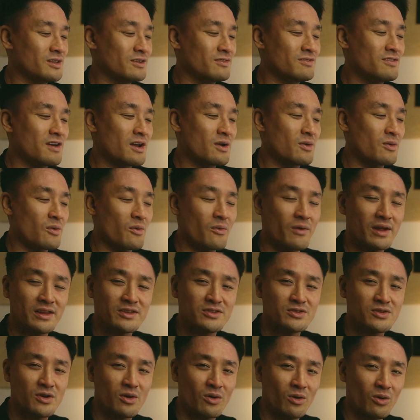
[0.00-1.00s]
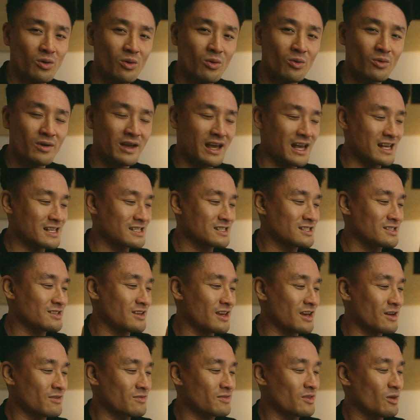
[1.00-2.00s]
the very retro look, as
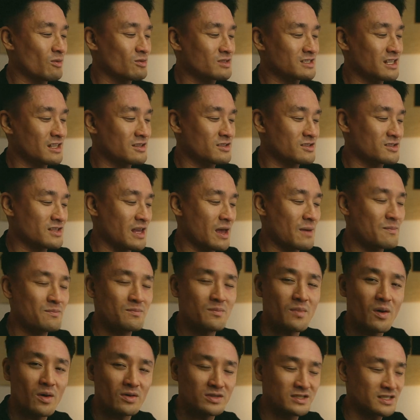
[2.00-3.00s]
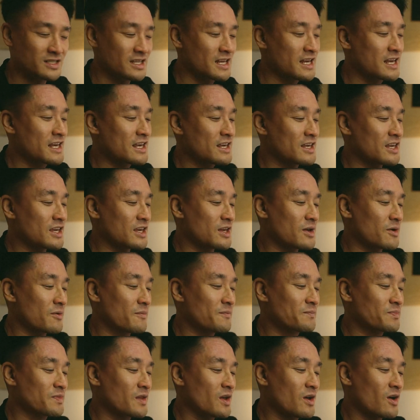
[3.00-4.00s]
you have those letters embossed
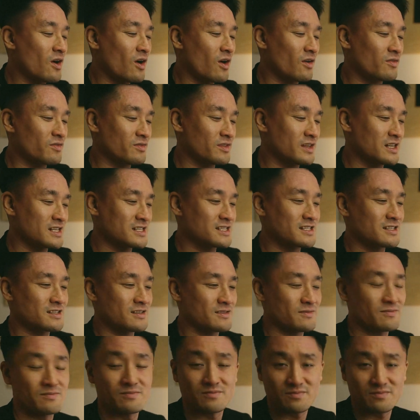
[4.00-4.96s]
here on this,